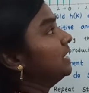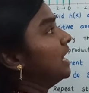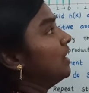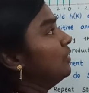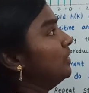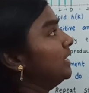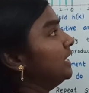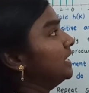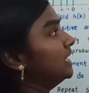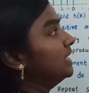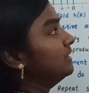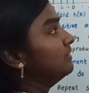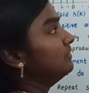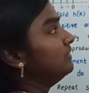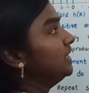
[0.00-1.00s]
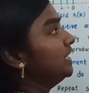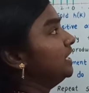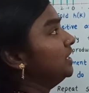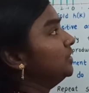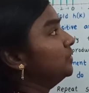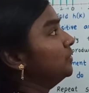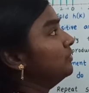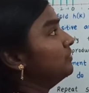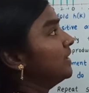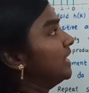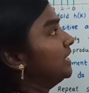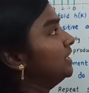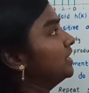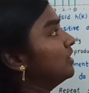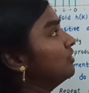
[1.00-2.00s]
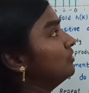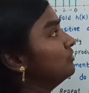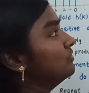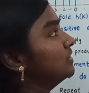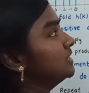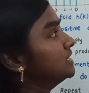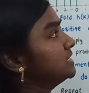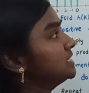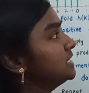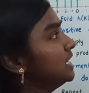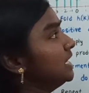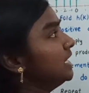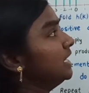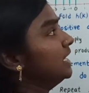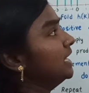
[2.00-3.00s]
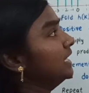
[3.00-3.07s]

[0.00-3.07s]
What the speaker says: Now here we need to find out firstly